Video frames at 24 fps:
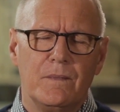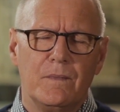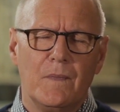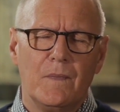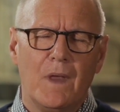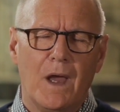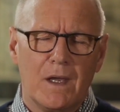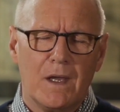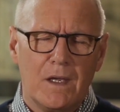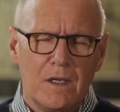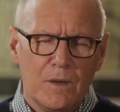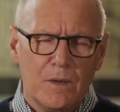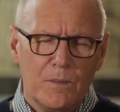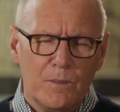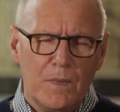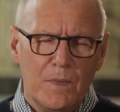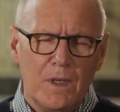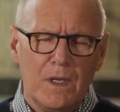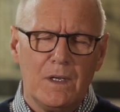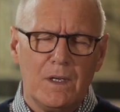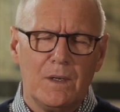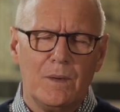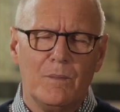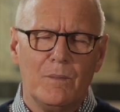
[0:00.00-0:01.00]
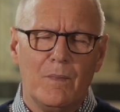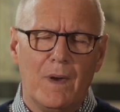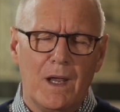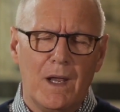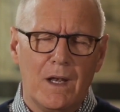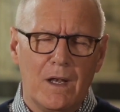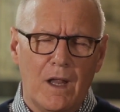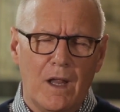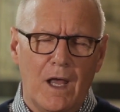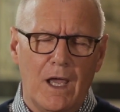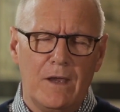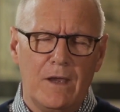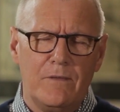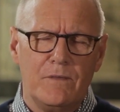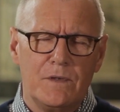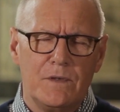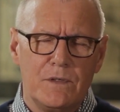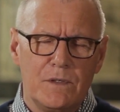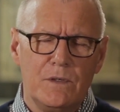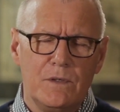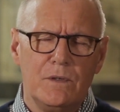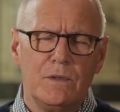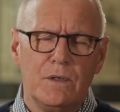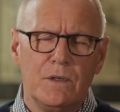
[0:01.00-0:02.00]
I commit my life to
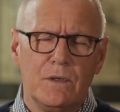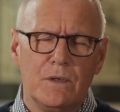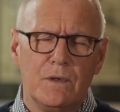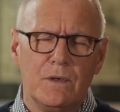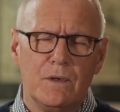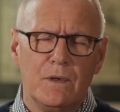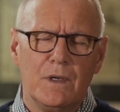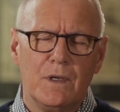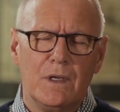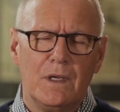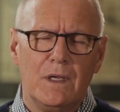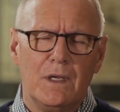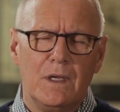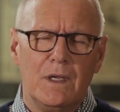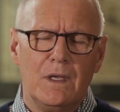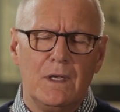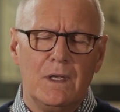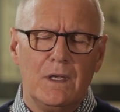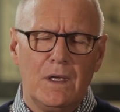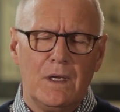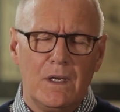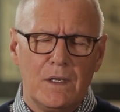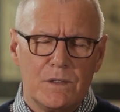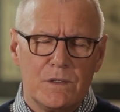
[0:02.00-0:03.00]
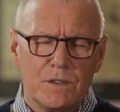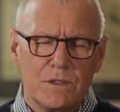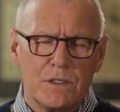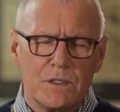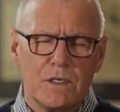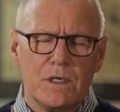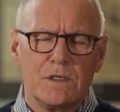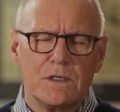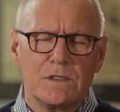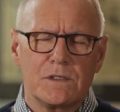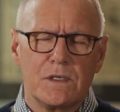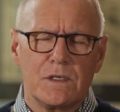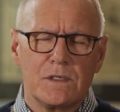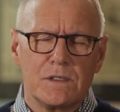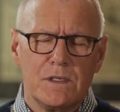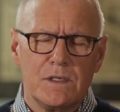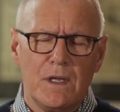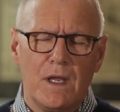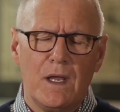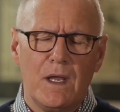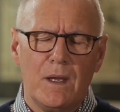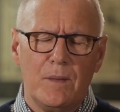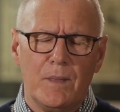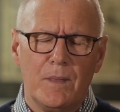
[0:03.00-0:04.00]
you. In Jesus'
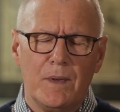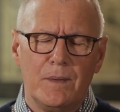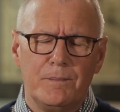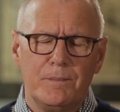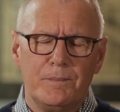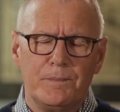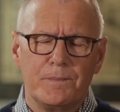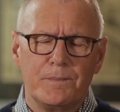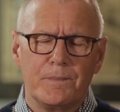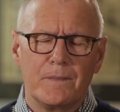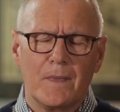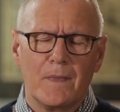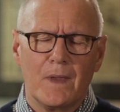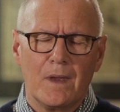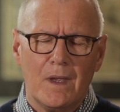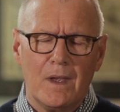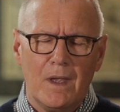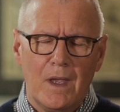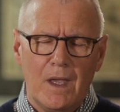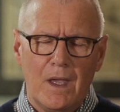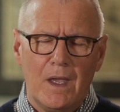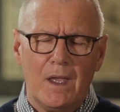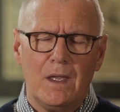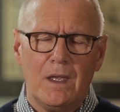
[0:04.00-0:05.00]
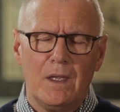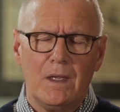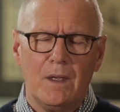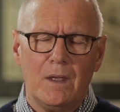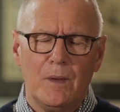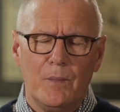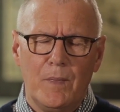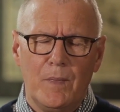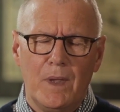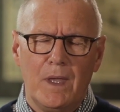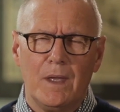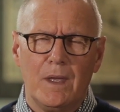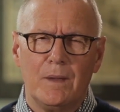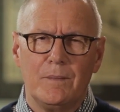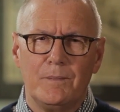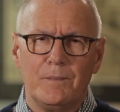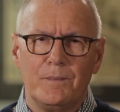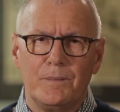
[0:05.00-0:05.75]
name, Amen.